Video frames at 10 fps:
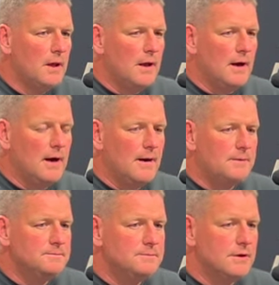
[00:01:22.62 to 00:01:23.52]

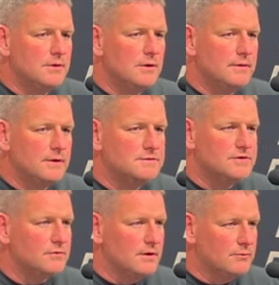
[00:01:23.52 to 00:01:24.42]
Um, you, there's
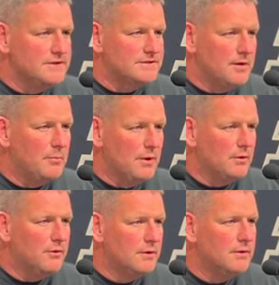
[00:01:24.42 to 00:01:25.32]
certainly reason to
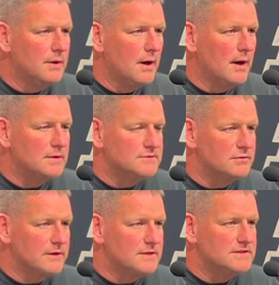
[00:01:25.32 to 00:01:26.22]
build. Uh,
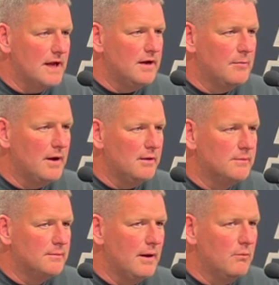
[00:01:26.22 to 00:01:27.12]
certainly excited about,
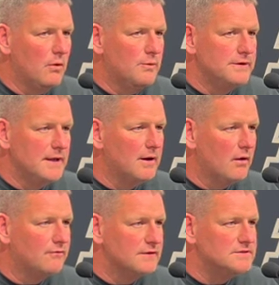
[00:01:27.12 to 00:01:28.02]
about what we did
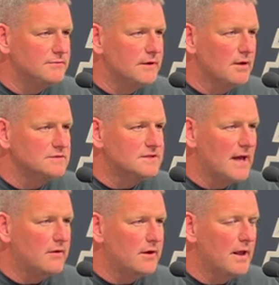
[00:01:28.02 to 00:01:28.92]
offensively on
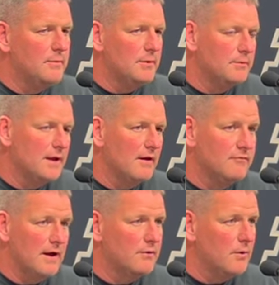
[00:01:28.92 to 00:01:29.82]
Saturday, but we got to
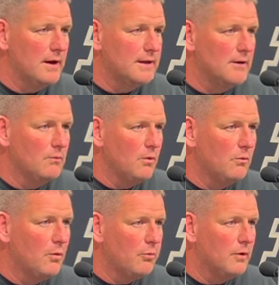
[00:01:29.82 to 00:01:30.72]
find a way to get one
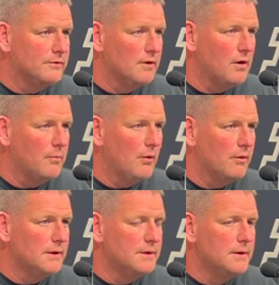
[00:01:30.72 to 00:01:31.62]
more point than our
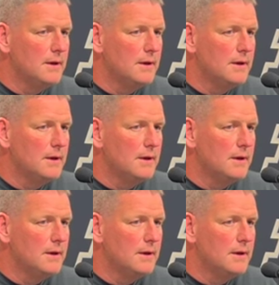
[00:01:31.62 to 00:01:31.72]
opponent.